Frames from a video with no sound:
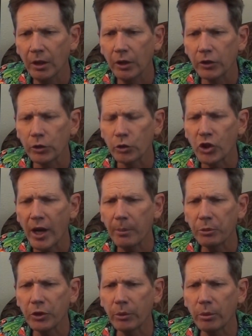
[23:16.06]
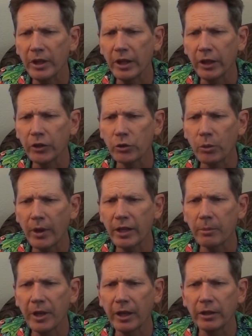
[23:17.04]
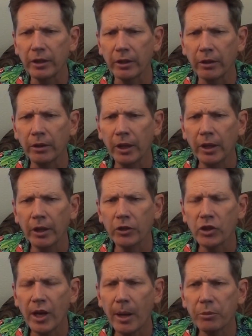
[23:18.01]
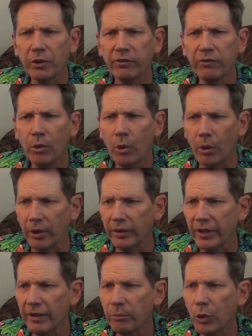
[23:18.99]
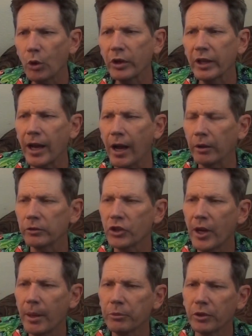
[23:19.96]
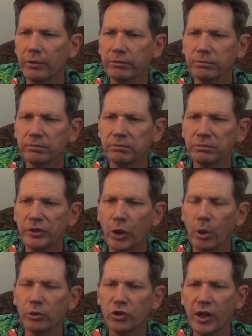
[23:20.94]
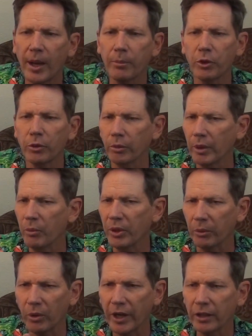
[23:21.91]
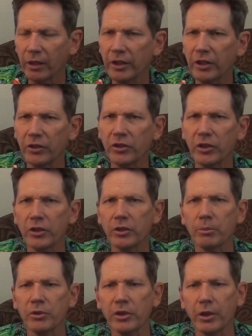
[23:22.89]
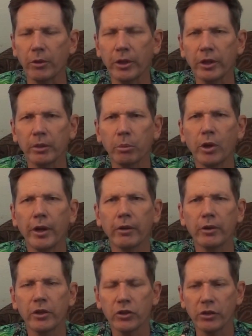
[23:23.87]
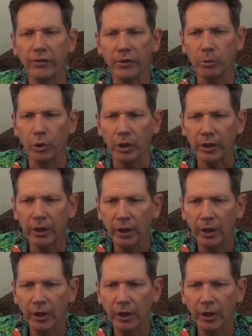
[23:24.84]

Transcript: So chapter 3 ends right about here. Chapter 4, they've broken out. The old chapter 3 went right on into systems theory in the prior edition of the book.